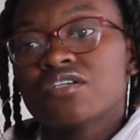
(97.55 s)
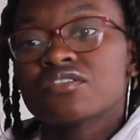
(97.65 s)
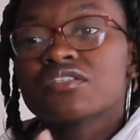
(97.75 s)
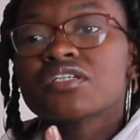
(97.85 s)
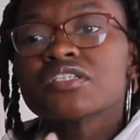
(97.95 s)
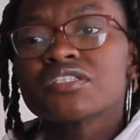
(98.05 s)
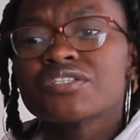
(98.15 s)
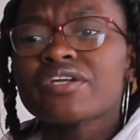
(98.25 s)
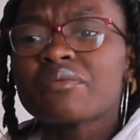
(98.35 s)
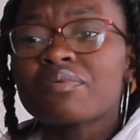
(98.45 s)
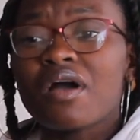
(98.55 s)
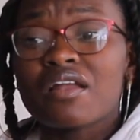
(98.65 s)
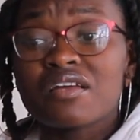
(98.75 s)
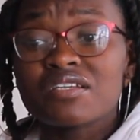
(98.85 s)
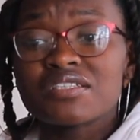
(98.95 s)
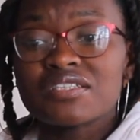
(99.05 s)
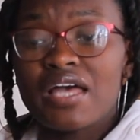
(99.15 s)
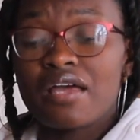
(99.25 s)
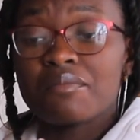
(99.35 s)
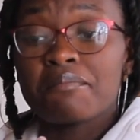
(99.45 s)
So there are certain products
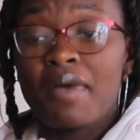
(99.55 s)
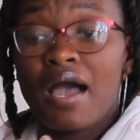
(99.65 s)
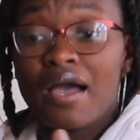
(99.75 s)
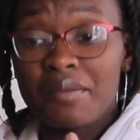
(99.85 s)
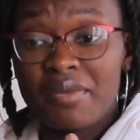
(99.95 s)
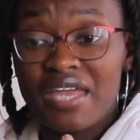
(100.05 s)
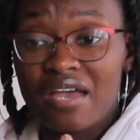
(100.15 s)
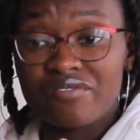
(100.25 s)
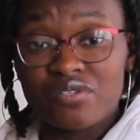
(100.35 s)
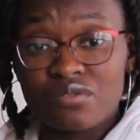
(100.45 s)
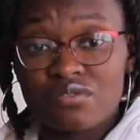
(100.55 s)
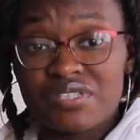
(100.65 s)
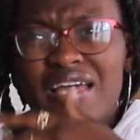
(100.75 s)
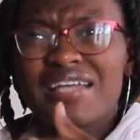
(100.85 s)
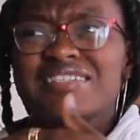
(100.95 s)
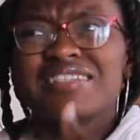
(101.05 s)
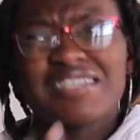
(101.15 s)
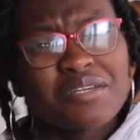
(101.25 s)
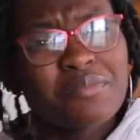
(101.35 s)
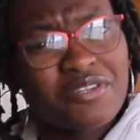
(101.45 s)
that I may have used that
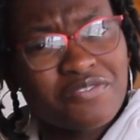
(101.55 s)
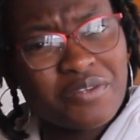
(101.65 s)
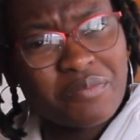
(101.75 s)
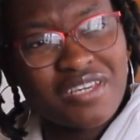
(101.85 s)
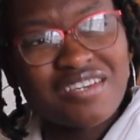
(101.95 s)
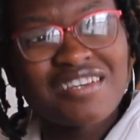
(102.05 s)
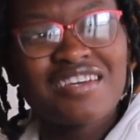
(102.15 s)
didn't benefit me,